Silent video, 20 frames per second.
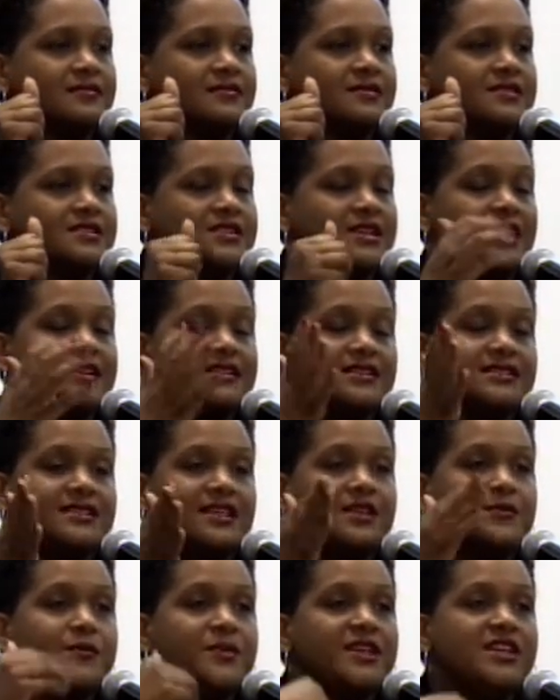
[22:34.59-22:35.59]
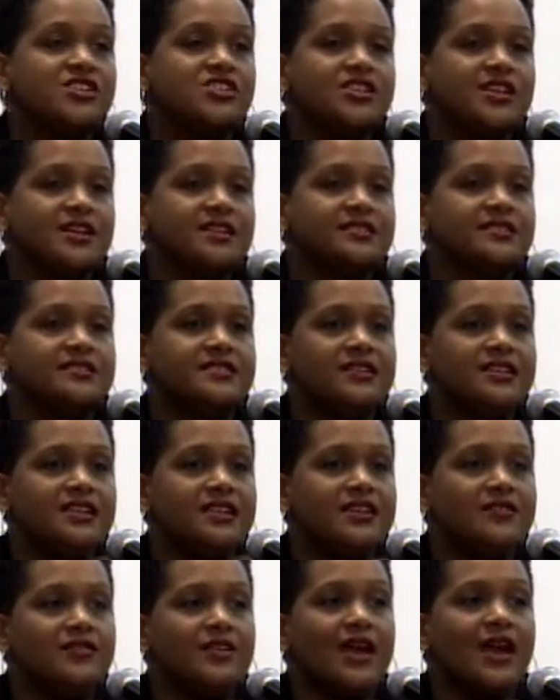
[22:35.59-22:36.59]
So as I said,
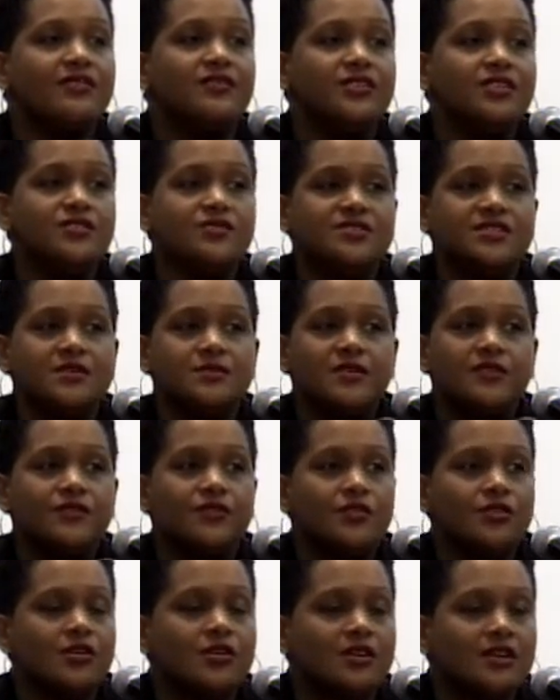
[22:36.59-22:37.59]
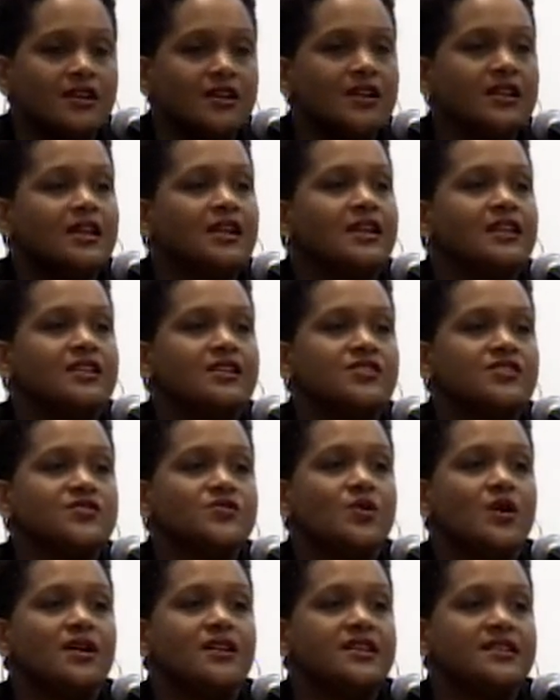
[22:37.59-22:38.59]
PGLC, if you haven't used it before, there's
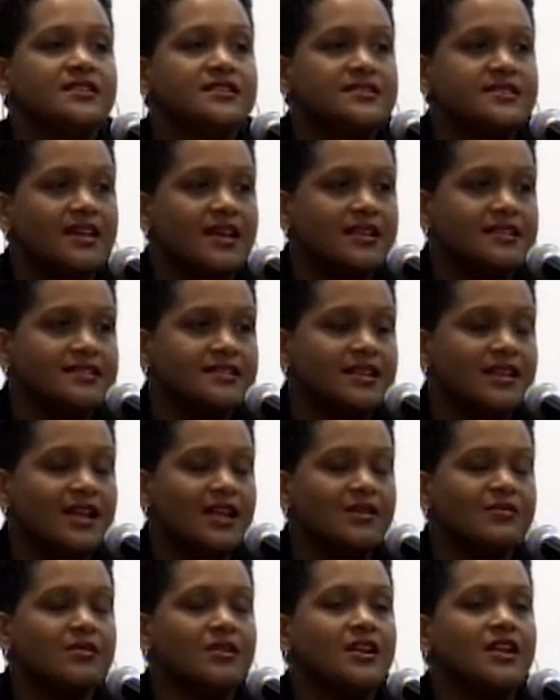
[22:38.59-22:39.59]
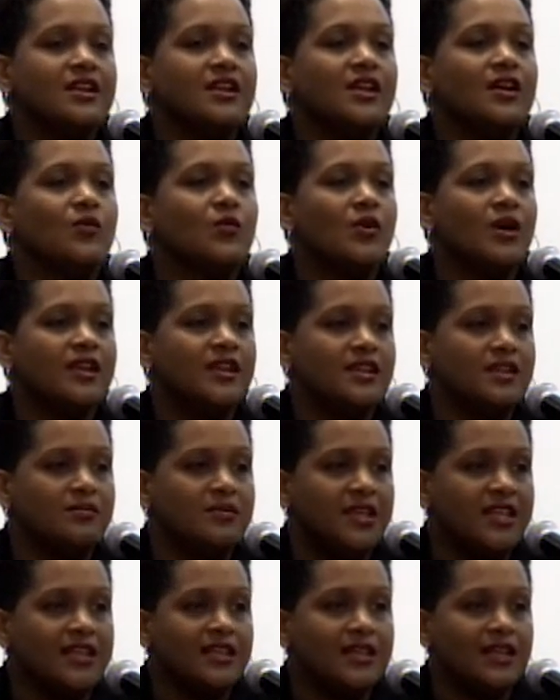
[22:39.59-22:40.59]
one in the SANS library, one in the
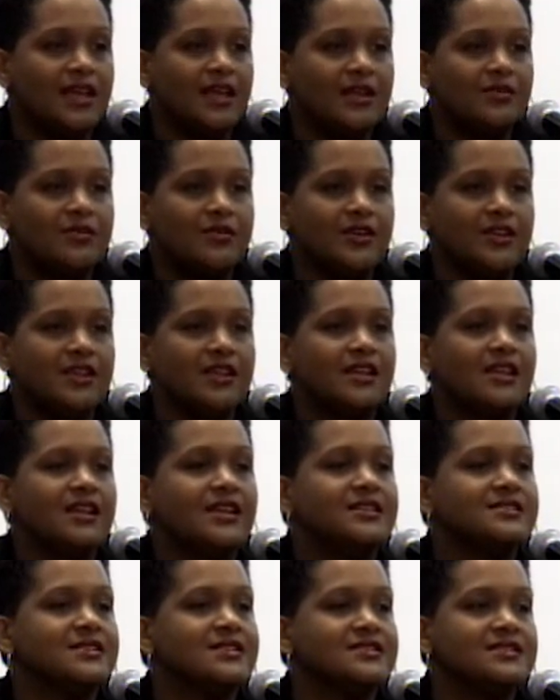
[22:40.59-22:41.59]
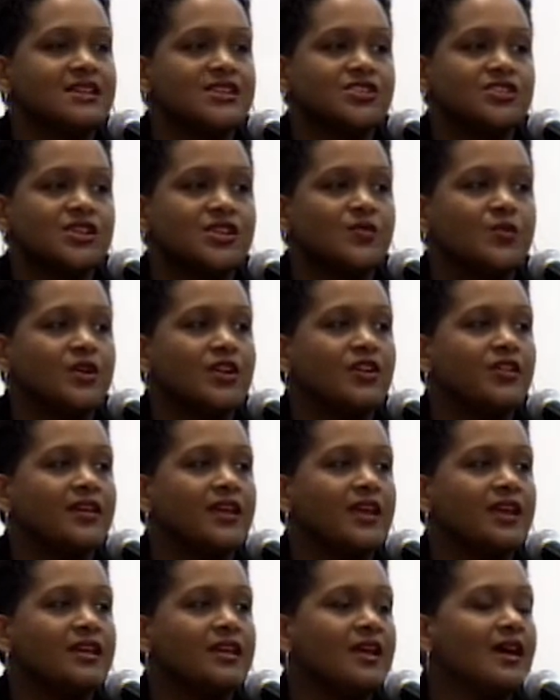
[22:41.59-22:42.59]
main library. It's a section where you
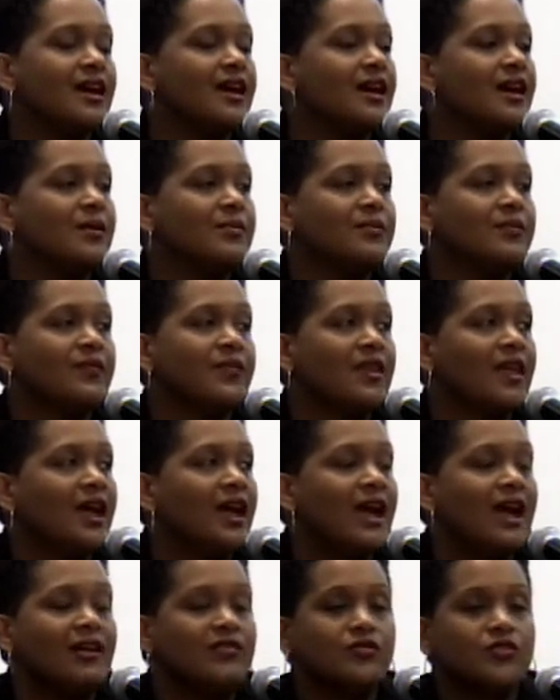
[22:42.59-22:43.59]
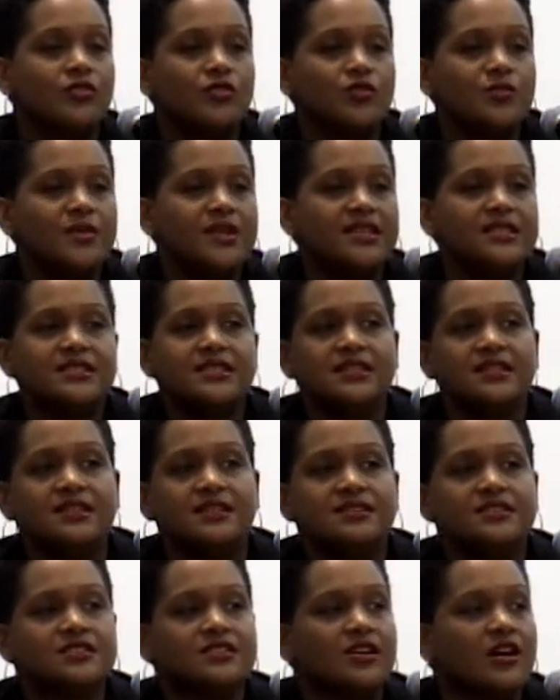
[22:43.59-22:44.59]
can have group
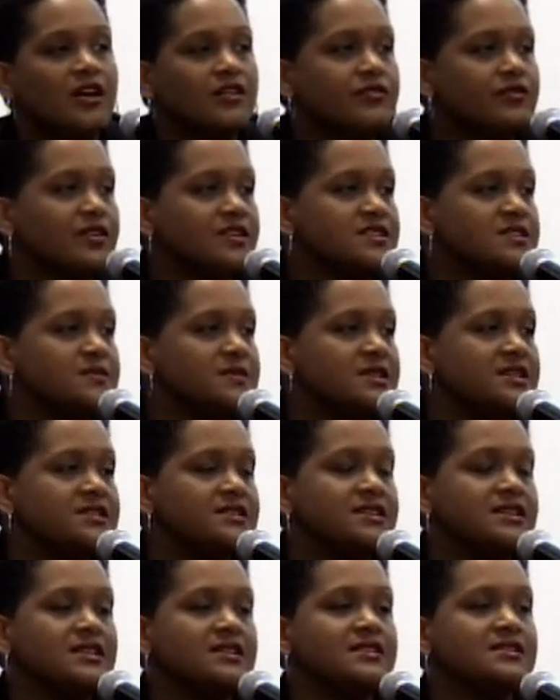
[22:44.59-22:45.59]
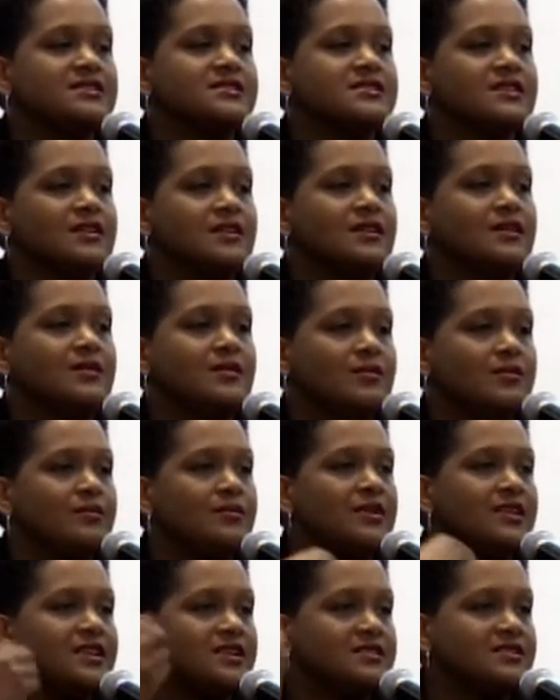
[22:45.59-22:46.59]
meetings, conference meetings.
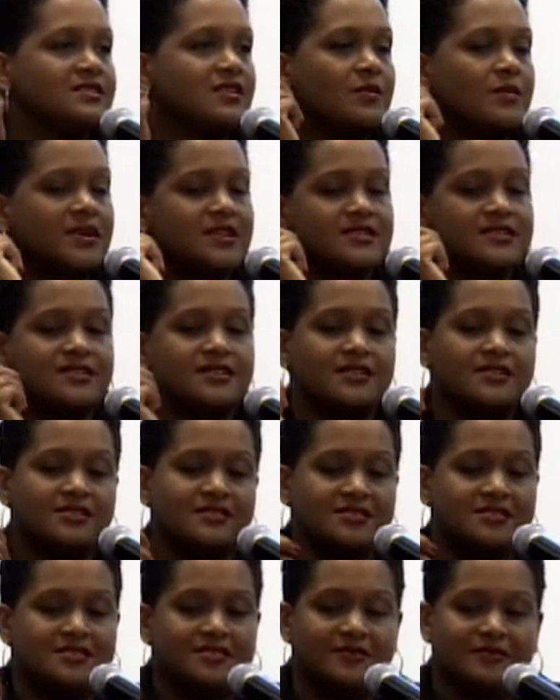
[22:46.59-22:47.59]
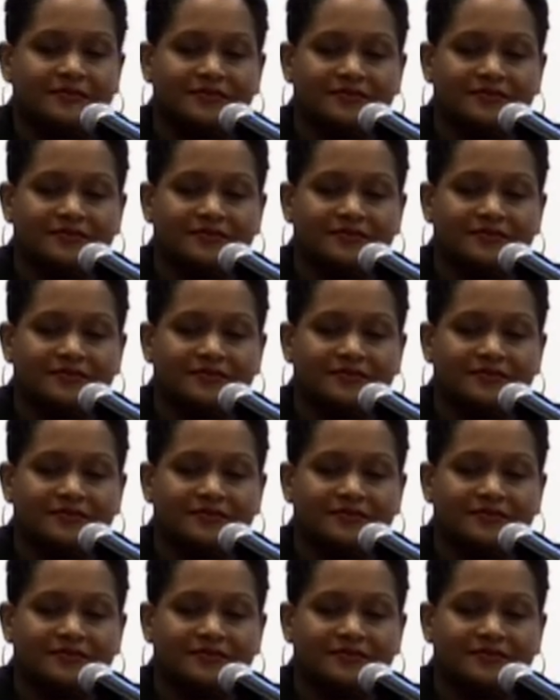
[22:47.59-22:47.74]
Please come and see us.